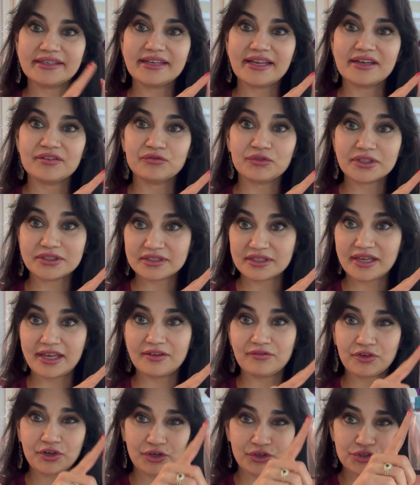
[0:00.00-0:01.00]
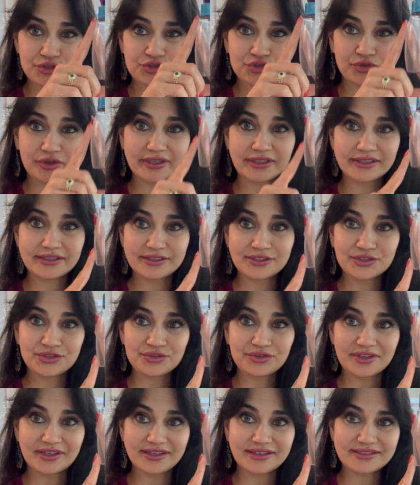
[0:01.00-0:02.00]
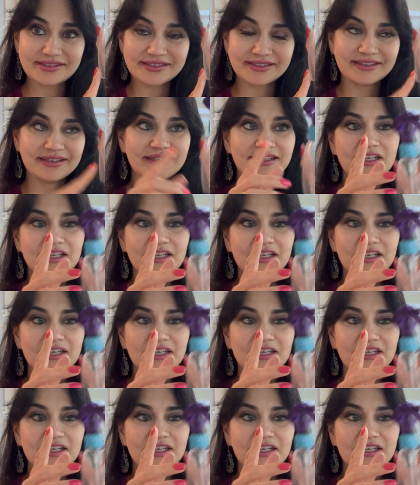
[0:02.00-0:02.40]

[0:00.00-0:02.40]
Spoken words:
and you're going to strain it into this,